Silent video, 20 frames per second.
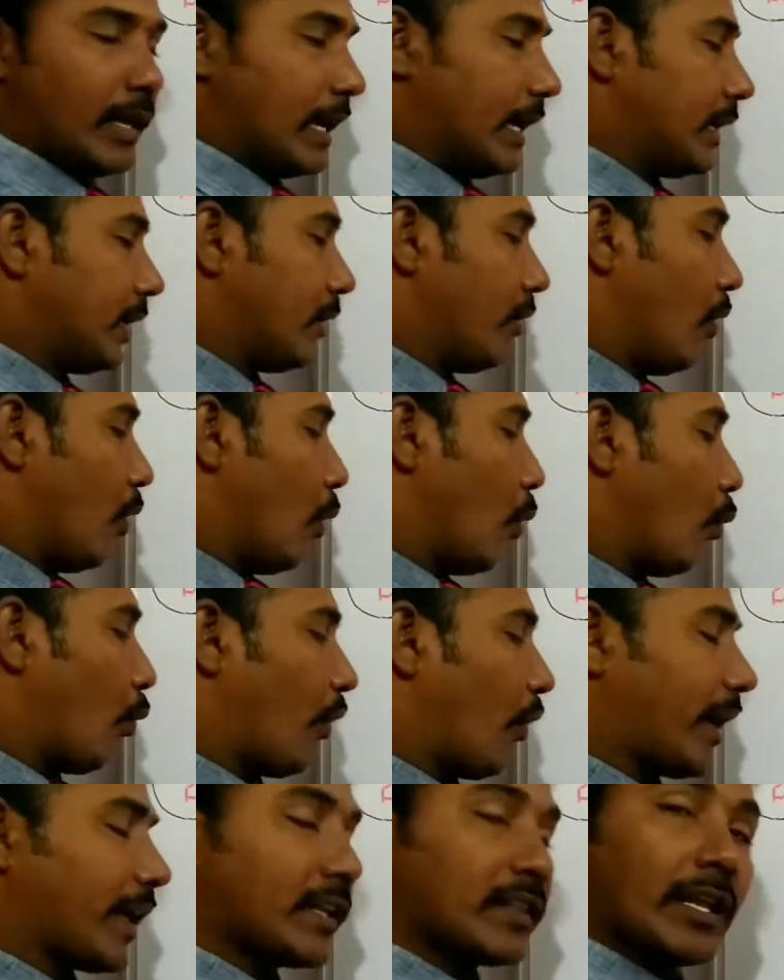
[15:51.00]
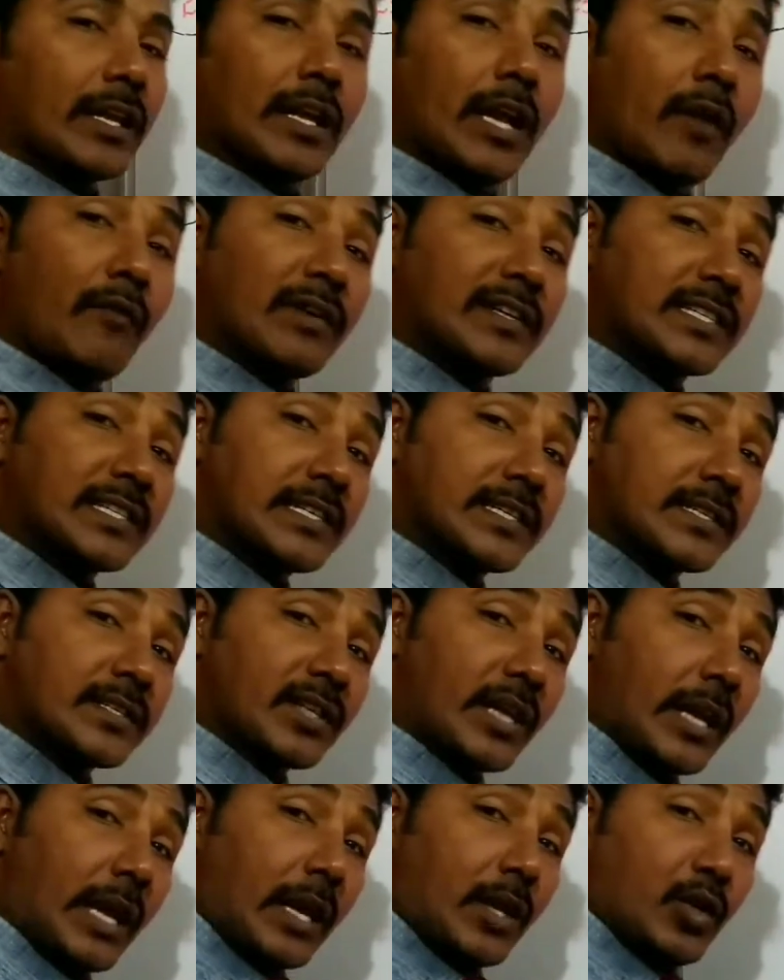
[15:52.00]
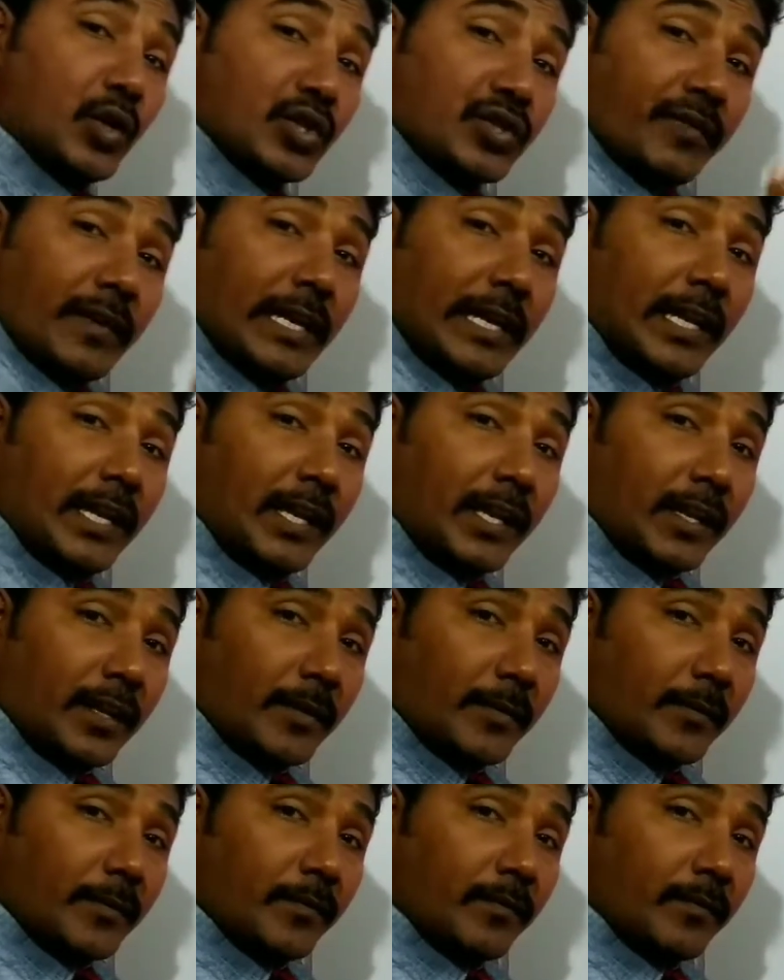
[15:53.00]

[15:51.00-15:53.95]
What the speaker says: And where the David sits usually?